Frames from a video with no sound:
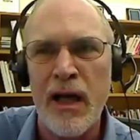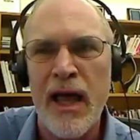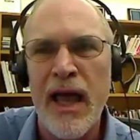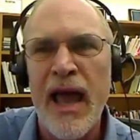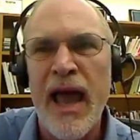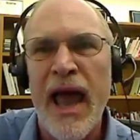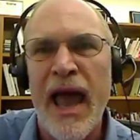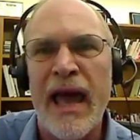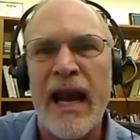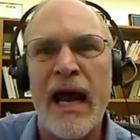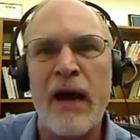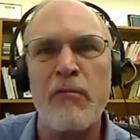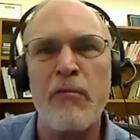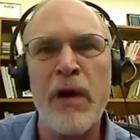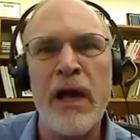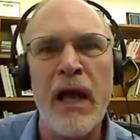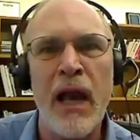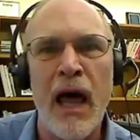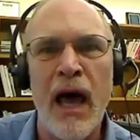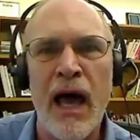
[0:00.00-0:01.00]
And I
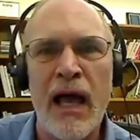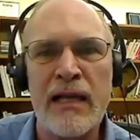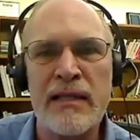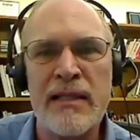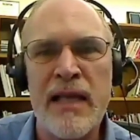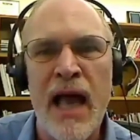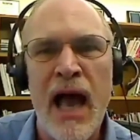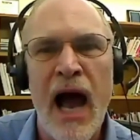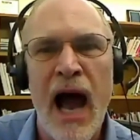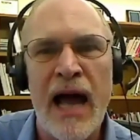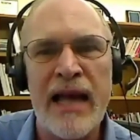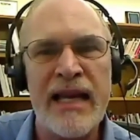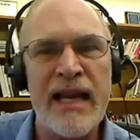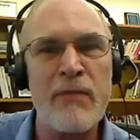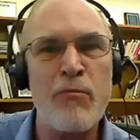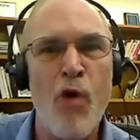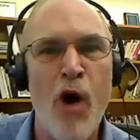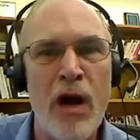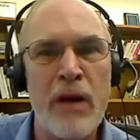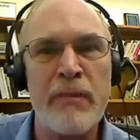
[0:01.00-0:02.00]
realized I didn't
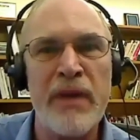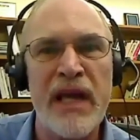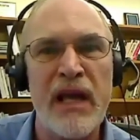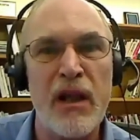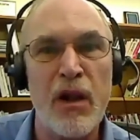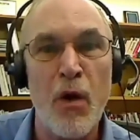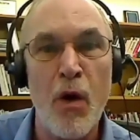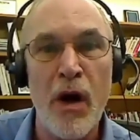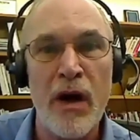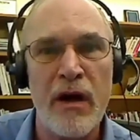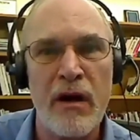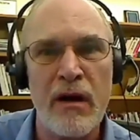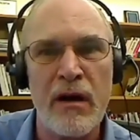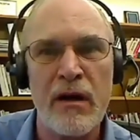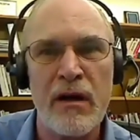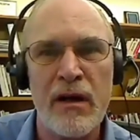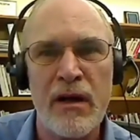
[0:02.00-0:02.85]
want to be a lawyer.